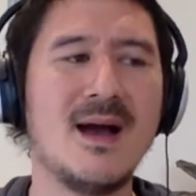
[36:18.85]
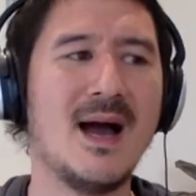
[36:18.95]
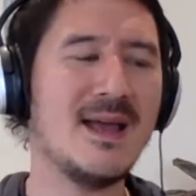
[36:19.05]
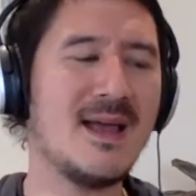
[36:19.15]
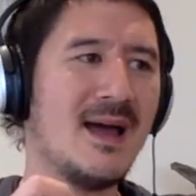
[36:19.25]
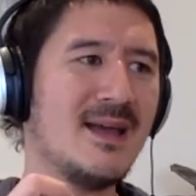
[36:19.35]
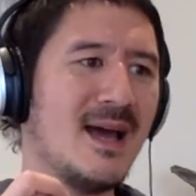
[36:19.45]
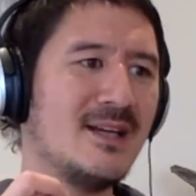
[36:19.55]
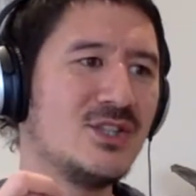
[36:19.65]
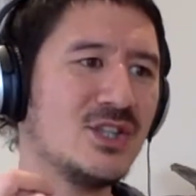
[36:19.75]

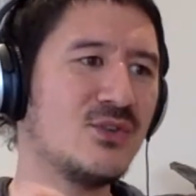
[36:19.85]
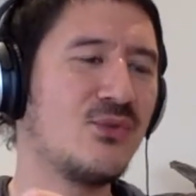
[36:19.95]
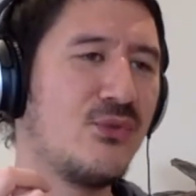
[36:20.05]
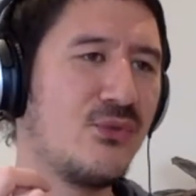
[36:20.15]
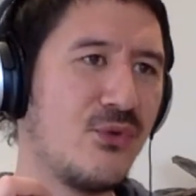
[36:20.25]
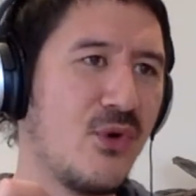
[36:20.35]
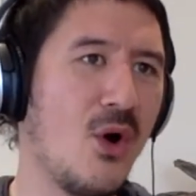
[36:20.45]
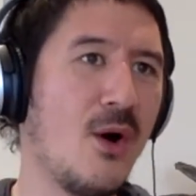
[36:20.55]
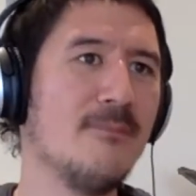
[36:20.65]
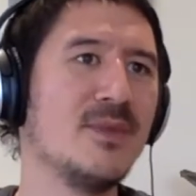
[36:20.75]
I just
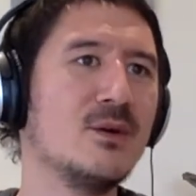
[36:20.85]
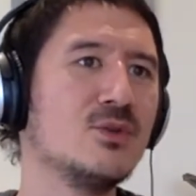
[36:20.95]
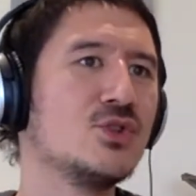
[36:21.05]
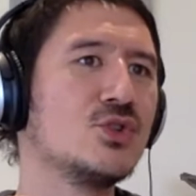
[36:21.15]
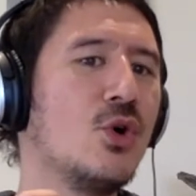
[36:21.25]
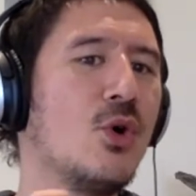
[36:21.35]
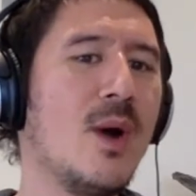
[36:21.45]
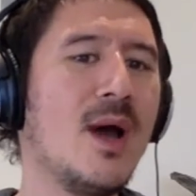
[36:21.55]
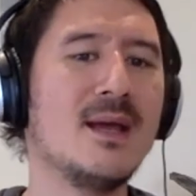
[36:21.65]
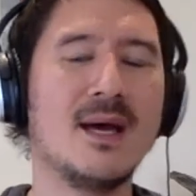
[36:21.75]
thought it would just go
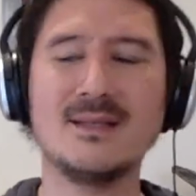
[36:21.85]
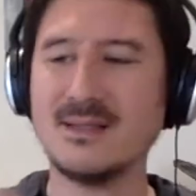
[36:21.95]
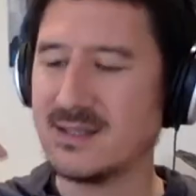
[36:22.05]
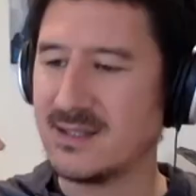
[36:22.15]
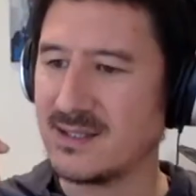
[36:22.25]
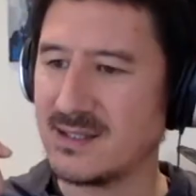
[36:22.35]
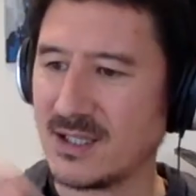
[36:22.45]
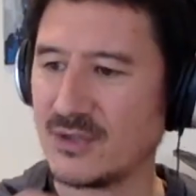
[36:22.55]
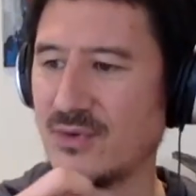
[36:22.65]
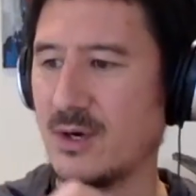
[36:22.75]
away. I didn't see a
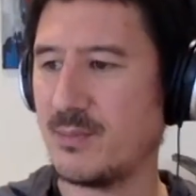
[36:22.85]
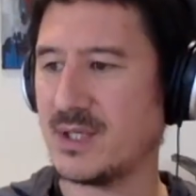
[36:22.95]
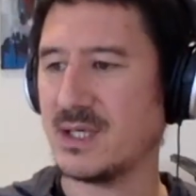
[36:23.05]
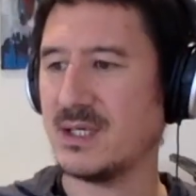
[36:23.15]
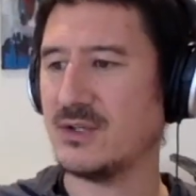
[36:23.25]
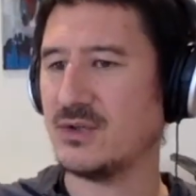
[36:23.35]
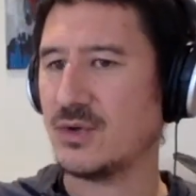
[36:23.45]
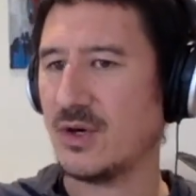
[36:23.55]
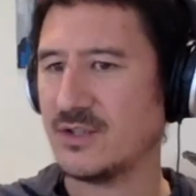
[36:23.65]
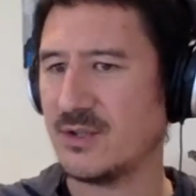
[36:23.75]
sex therapist. I didn't do
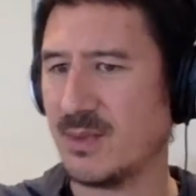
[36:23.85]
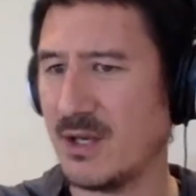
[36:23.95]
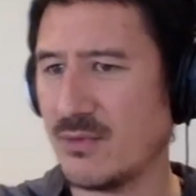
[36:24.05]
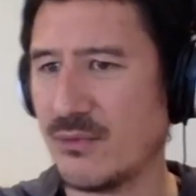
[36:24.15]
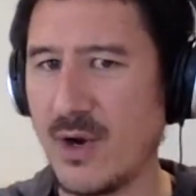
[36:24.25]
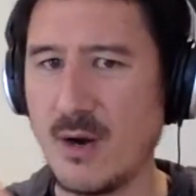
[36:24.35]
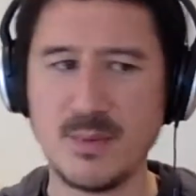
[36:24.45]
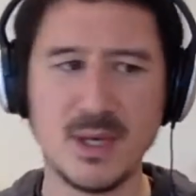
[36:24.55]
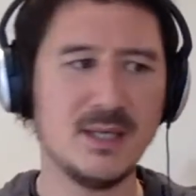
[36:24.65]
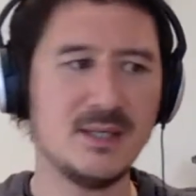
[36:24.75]
cognitive behavioral
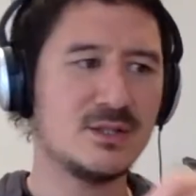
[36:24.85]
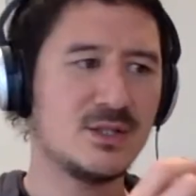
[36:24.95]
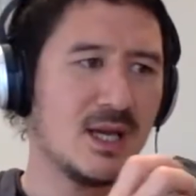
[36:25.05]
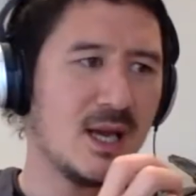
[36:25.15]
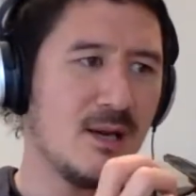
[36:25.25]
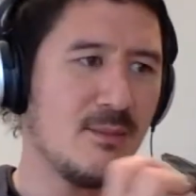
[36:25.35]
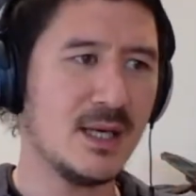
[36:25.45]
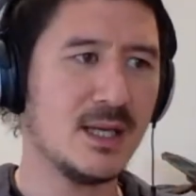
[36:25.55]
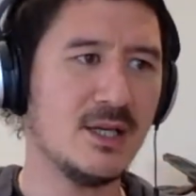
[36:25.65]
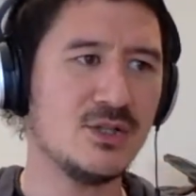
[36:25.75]
therapy. I didn't take any
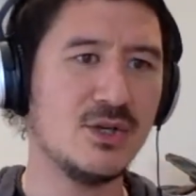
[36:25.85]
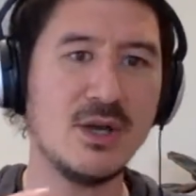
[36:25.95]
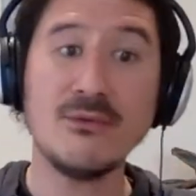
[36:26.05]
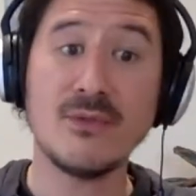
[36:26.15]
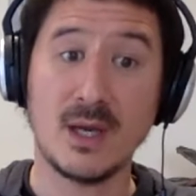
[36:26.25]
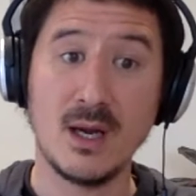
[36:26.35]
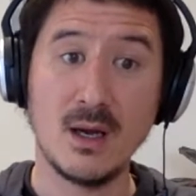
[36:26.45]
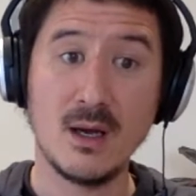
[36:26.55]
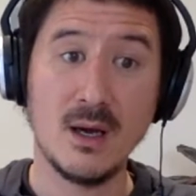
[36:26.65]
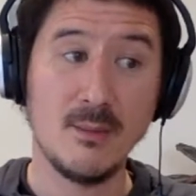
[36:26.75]
medication, nothing.
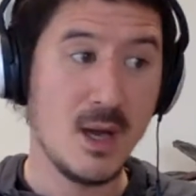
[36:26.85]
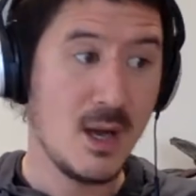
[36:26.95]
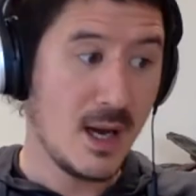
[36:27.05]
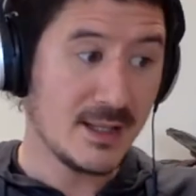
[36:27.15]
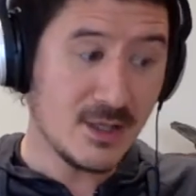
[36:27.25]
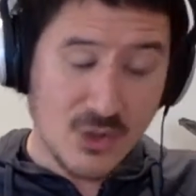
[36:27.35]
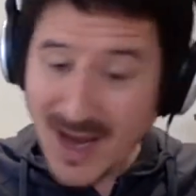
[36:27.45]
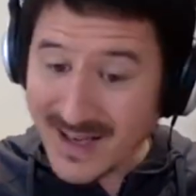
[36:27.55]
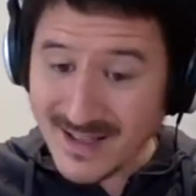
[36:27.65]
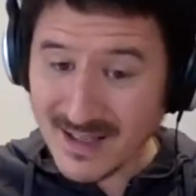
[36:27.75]
I didn't do
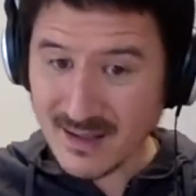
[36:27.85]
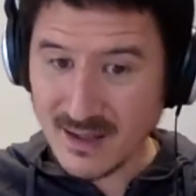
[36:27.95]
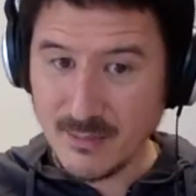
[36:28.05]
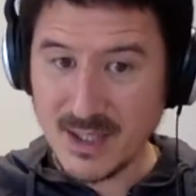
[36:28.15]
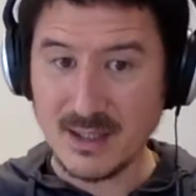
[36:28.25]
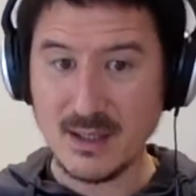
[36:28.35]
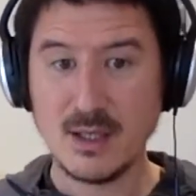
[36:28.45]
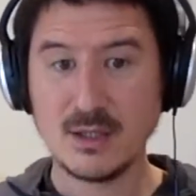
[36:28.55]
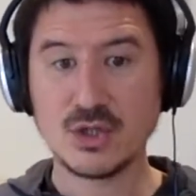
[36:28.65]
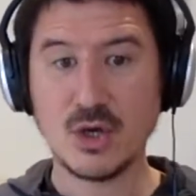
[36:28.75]
anything. I mean,
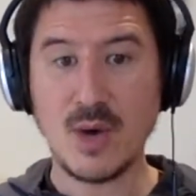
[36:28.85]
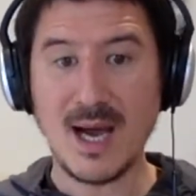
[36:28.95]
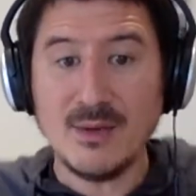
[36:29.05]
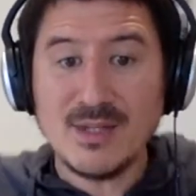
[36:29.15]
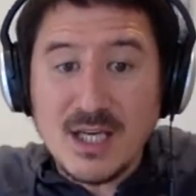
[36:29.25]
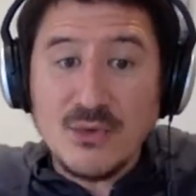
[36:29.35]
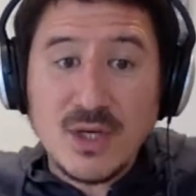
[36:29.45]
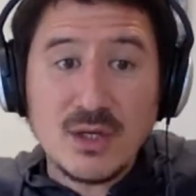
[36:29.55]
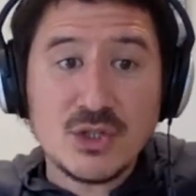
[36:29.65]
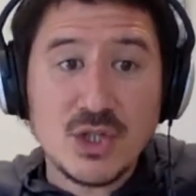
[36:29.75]
so how is
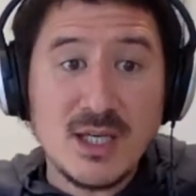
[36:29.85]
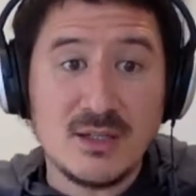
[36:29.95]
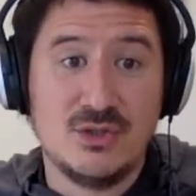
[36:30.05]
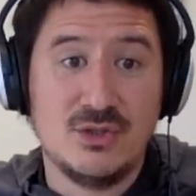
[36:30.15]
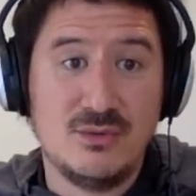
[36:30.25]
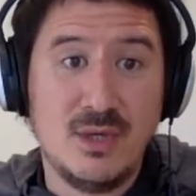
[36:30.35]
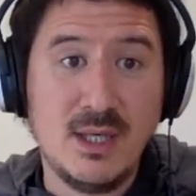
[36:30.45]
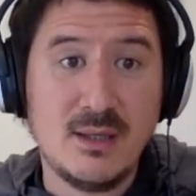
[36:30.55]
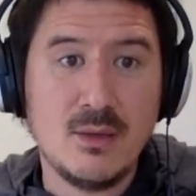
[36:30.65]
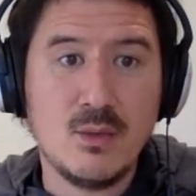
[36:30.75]
anything going to change,
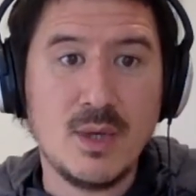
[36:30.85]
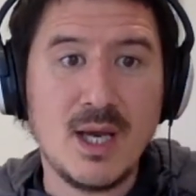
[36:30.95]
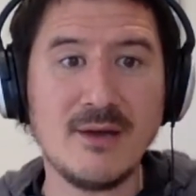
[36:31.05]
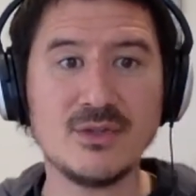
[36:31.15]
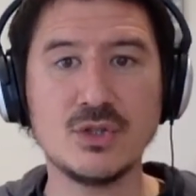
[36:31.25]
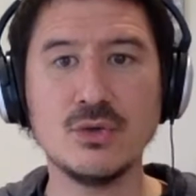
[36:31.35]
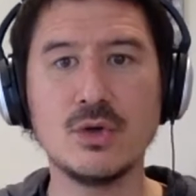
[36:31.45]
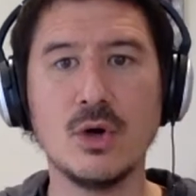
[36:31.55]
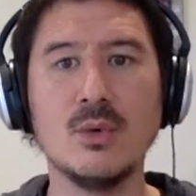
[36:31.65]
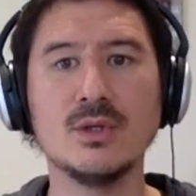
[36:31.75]
right? We have to
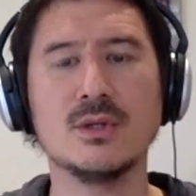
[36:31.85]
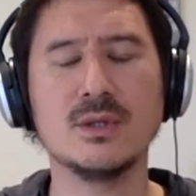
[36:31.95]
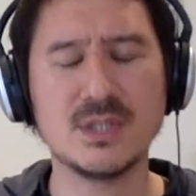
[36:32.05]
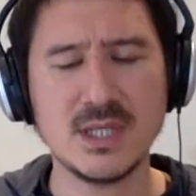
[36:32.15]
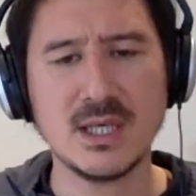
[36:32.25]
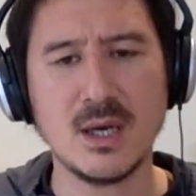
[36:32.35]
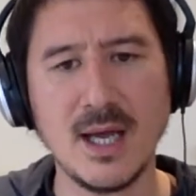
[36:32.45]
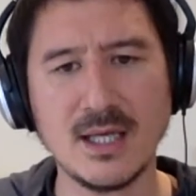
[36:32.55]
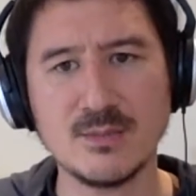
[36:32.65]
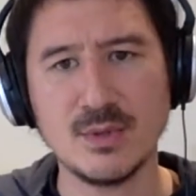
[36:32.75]
go and seek out
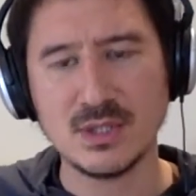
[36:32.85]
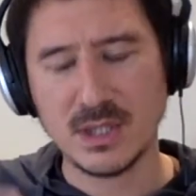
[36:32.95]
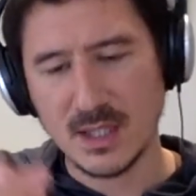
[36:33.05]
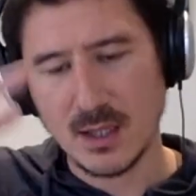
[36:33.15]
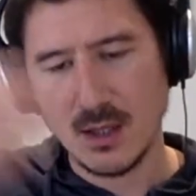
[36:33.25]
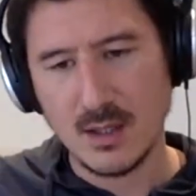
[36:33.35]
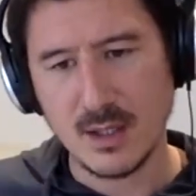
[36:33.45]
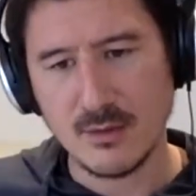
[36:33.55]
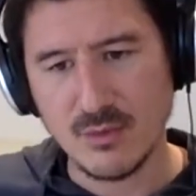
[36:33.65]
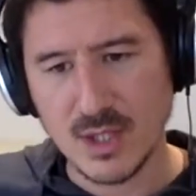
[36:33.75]
experts like
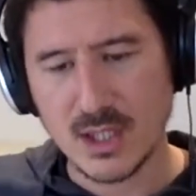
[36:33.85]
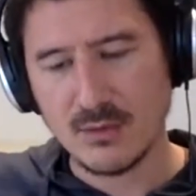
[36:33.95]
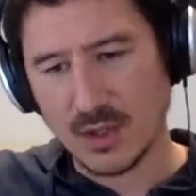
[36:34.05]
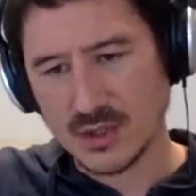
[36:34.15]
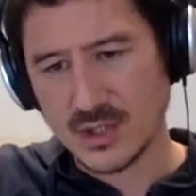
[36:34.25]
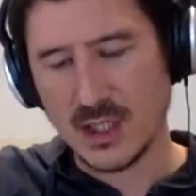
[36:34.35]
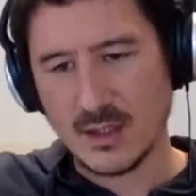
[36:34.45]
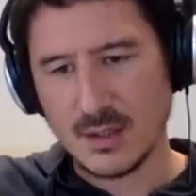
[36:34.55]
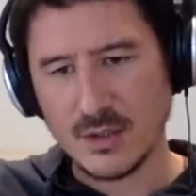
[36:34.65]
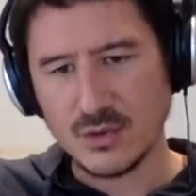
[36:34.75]
Ricky,
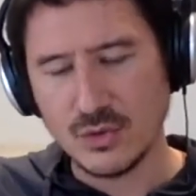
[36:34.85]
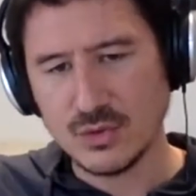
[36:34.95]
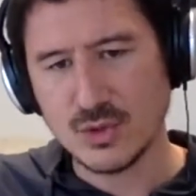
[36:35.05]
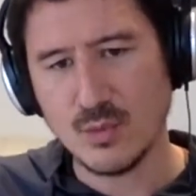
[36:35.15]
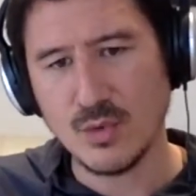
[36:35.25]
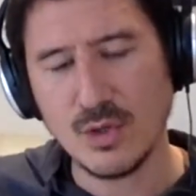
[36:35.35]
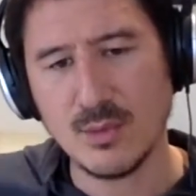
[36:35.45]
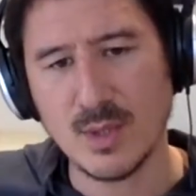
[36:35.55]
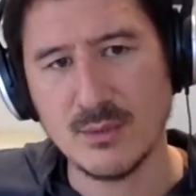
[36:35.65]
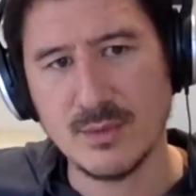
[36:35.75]
Rosalind, and do some work
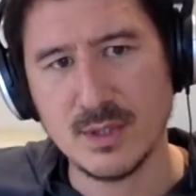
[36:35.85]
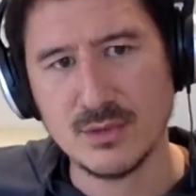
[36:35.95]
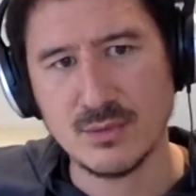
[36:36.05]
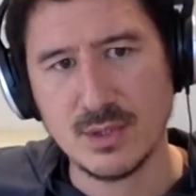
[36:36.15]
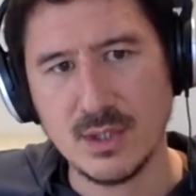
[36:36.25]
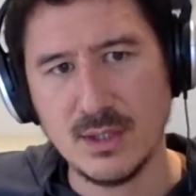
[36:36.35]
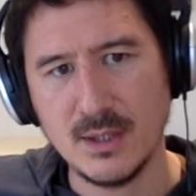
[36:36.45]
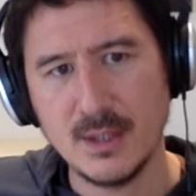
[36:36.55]
around this, right?